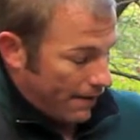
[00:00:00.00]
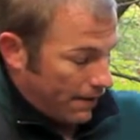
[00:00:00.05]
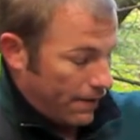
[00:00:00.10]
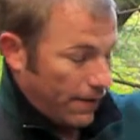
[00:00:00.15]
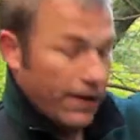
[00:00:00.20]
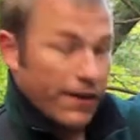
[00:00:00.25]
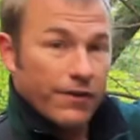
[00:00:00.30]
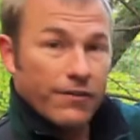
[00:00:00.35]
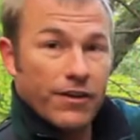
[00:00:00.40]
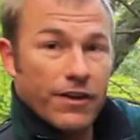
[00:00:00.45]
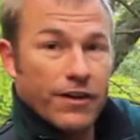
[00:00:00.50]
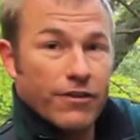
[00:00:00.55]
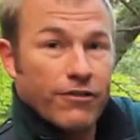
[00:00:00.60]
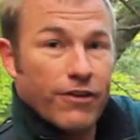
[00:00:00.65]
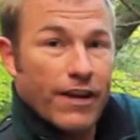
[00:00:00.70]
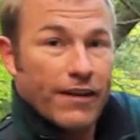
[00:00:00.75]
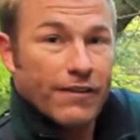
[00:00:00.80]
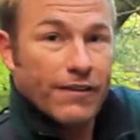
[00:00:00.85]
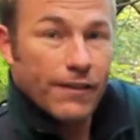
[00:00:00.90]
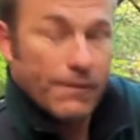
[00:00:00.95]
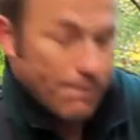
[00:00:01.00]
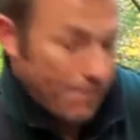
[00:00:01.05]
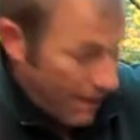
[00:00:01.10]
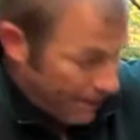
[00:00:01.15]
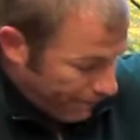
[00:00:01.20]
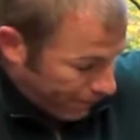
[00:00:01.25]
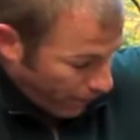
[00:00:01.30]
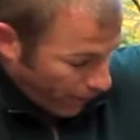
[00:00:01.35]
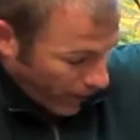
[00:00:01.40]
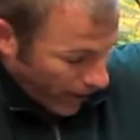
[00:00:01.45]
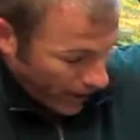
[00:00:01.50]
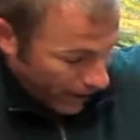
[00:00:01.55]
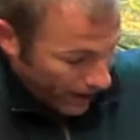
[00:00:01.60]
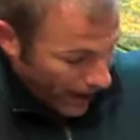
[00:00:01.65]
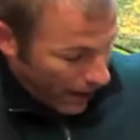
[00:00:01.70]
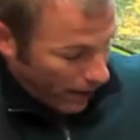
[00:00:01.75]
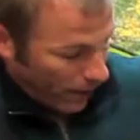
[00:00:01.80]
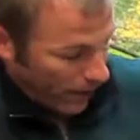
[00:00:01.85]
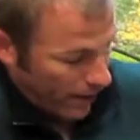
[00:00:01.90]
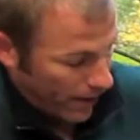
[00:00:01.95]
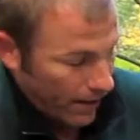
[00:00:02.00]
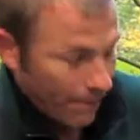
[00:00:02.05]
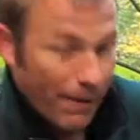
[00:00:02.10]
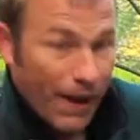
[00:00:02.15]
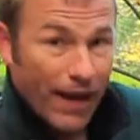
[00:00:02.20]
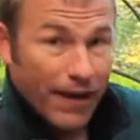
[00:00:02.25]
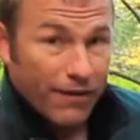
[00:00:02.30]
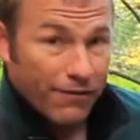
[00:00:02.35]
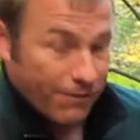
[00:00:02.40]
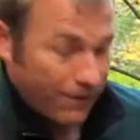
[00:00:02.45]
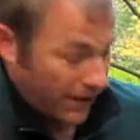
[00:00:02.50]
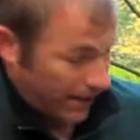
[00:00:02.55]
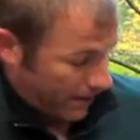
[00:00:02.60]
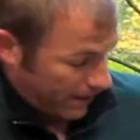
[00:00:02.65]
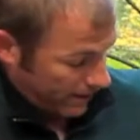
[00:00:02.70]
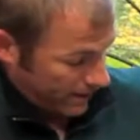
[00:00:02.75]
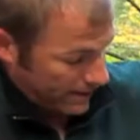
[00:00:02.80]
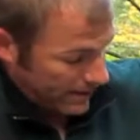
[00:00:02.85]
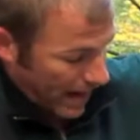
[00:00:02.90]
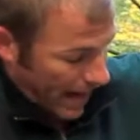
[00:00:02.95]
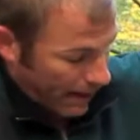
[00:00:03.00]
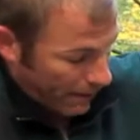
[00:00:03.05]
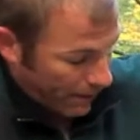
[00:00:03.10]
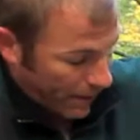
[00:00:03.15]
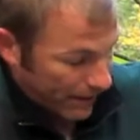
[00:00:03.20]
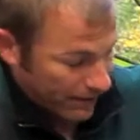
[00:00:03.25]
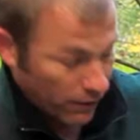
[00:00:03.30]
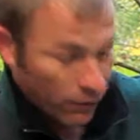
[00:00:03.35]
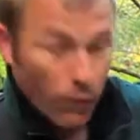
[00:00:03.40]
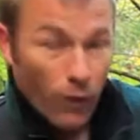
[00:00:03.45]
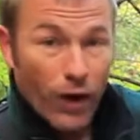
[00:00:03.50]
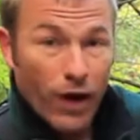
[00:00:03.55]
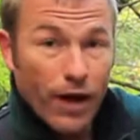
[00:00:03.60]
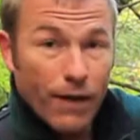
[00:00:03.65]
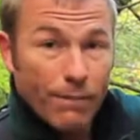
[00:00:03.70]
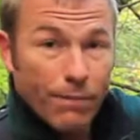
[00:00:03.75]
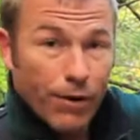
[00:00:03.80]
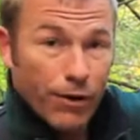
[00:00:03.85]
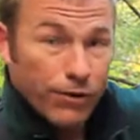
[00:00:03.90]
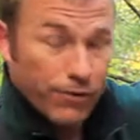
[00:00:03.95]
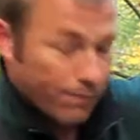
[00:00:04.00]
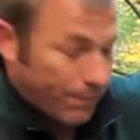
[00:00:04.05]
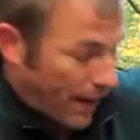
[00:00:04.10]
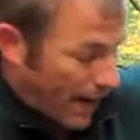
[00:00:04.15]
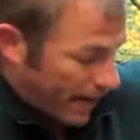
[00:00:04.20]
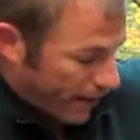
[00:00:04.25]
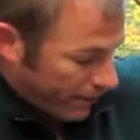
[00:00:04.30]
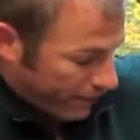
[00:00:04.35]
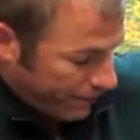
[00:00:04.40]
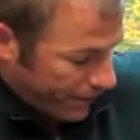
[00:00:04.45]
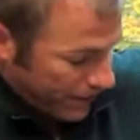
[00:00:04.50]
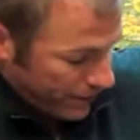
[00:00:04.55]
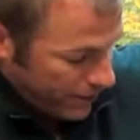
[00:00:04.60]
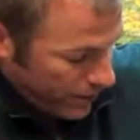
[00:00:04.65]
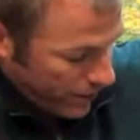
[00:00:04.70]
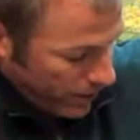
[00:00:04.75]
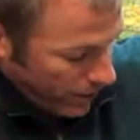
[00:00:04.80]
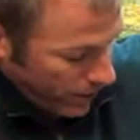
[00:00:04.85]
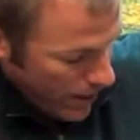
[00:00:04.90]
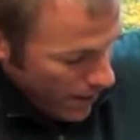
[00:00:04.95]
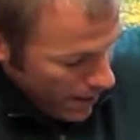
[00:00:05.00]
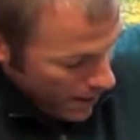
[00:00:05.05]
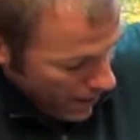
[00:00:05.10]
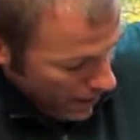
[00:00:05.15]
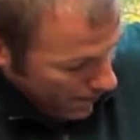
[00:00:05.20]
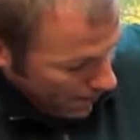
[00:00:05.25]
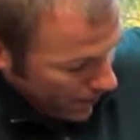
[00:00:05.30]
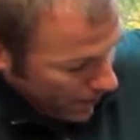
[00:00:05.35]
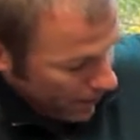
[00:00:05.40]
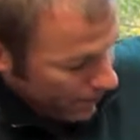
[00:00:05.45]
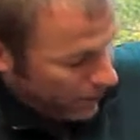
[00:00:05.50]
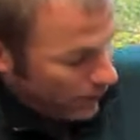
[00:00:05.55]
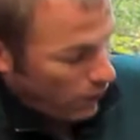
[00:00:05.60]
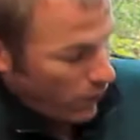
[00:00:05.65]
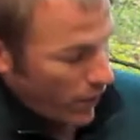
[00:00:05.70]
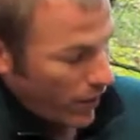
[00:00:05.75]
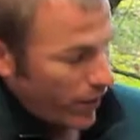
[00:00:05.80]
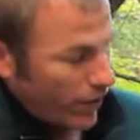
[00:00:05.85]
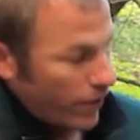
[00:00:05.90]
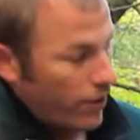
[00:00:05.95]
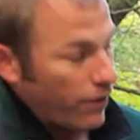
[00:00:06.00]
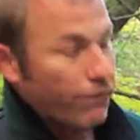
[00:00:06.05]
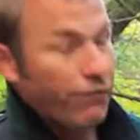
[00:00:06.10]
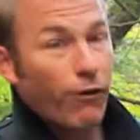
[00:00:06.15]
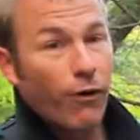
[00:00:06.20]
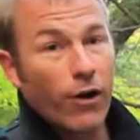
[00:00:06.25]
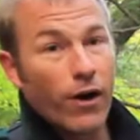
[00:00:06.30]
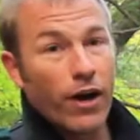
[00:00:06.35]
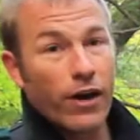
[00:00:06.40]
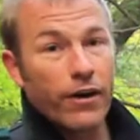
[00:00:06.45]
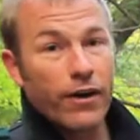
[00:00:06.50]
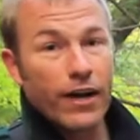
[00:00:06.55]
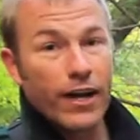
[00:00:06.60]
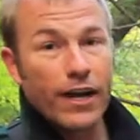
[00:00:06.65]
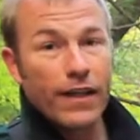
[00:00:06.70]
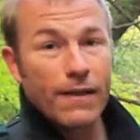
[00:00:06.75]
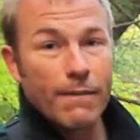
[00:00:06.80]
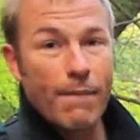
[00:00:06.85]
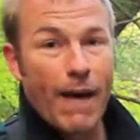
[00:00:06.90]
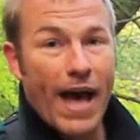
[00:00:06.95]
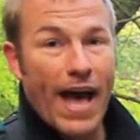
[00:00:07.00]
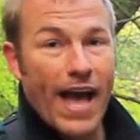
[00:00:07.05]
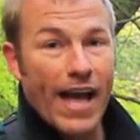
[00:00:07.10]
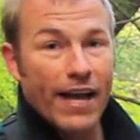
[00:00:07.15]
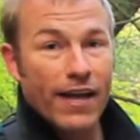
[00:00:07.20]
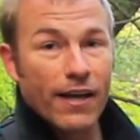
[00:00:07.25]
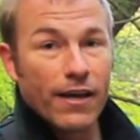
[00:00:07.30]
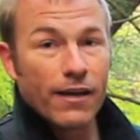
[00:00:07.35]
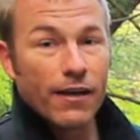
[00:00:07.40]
Here's an interesting bit for you. Not only do the bodies fit sideways, a Pro body will fit too, but this is a 100-400 in the bag.